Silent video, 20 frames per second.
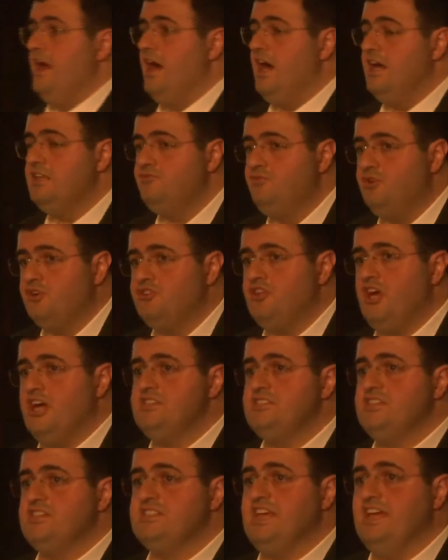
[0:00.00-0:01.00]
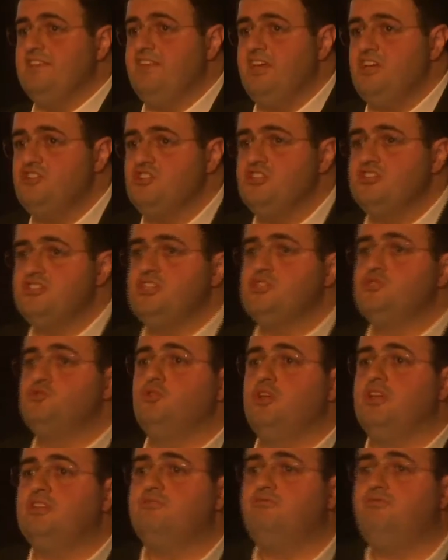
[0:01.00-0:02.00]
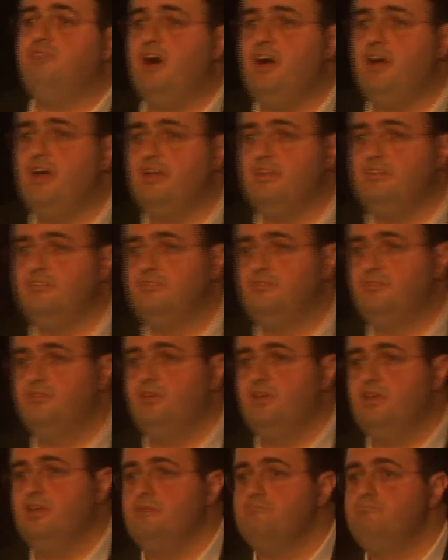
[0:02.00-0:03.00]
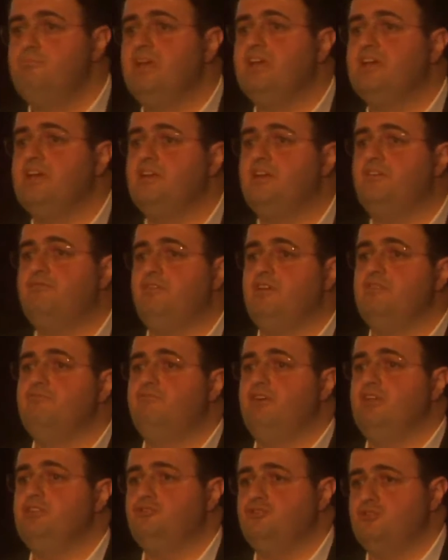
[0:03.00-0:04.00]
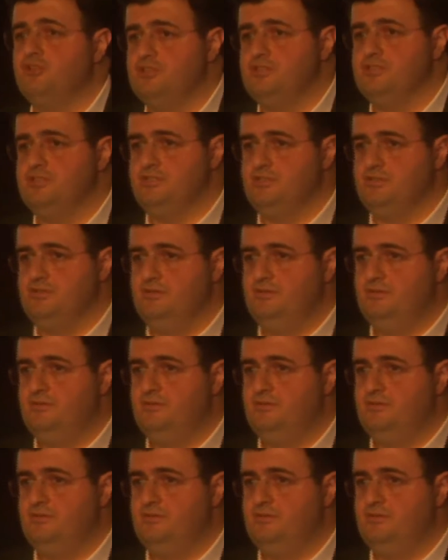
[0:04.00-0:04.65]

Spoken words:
advertisers and agencies do not find big enough inventories